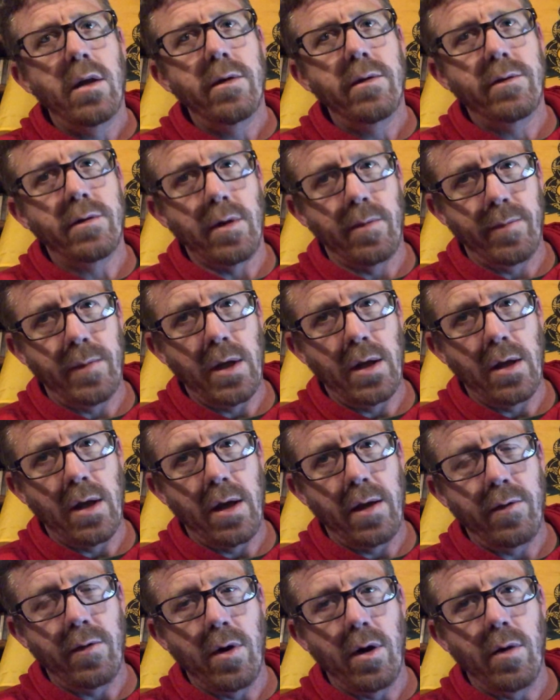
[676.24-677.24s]
Something
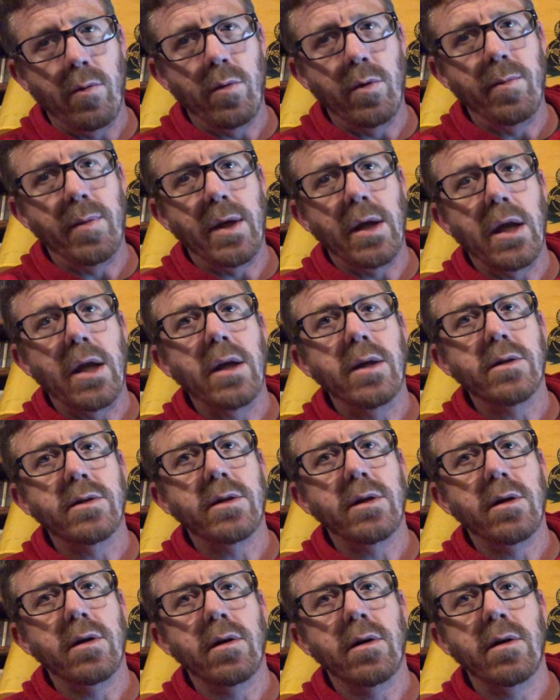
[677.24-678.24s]
I thought would be
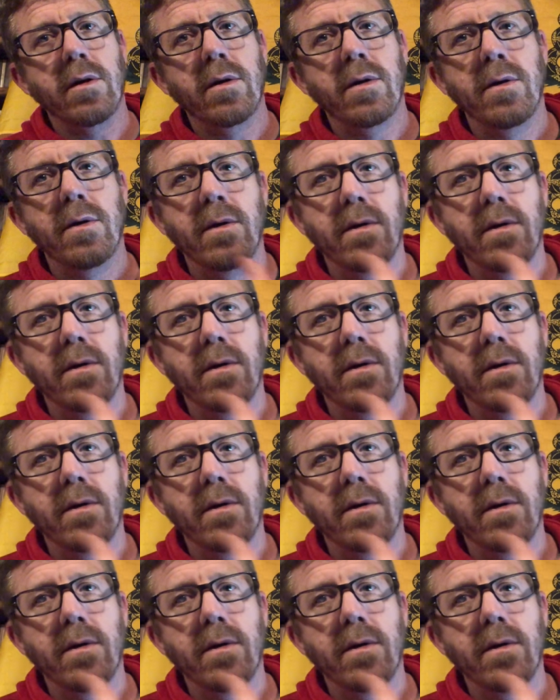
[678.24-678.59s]
easier.